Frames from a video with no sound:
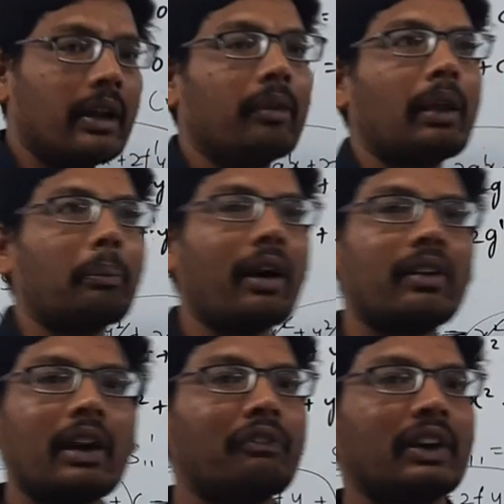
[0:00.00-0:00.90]
If the
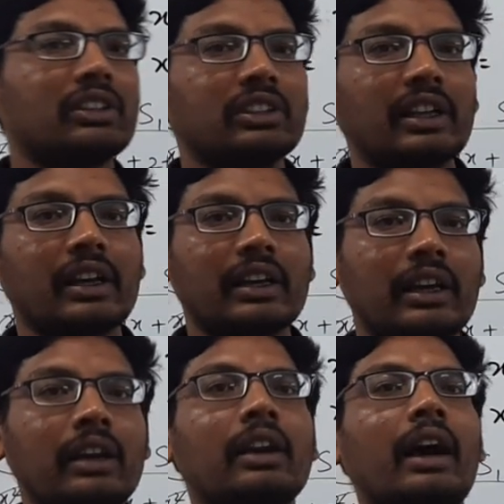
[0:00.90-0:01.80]
power of first
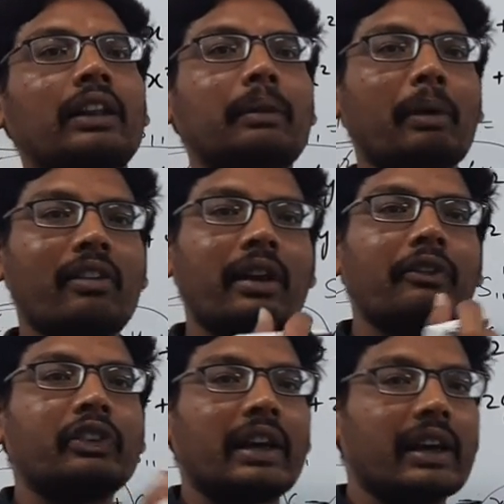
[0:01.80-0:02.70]
circle and the power
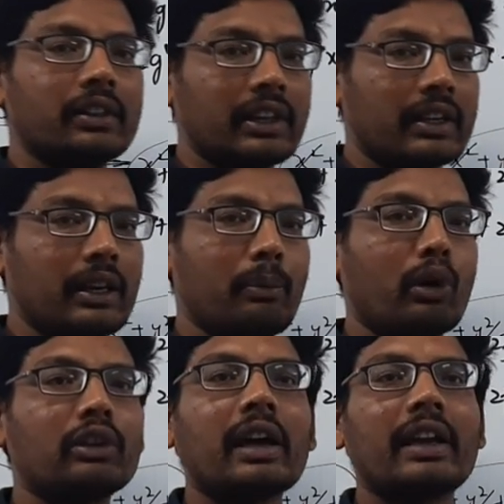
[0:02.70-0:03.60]
of second circle
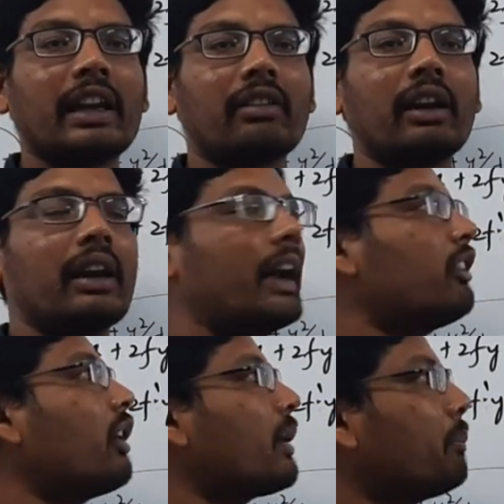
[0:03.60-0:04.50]
both are equal at
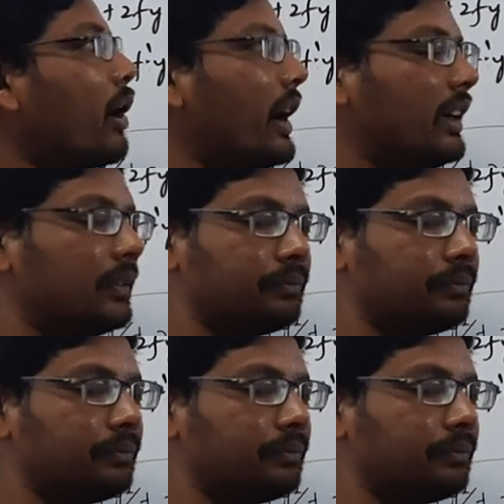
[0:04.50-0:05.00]
one point,